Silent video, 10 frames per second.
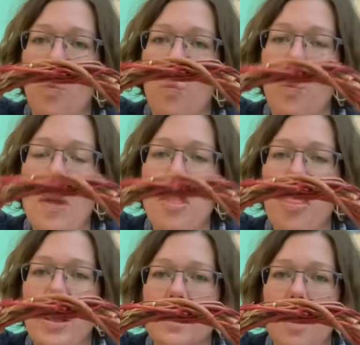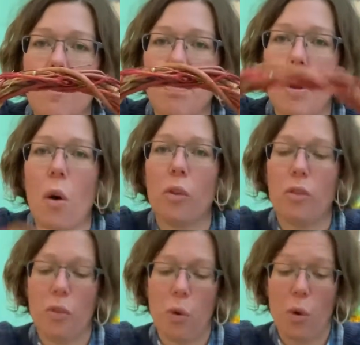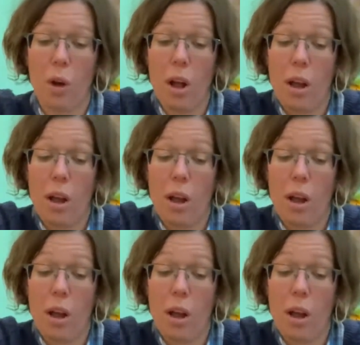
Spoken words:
when the things that I put on for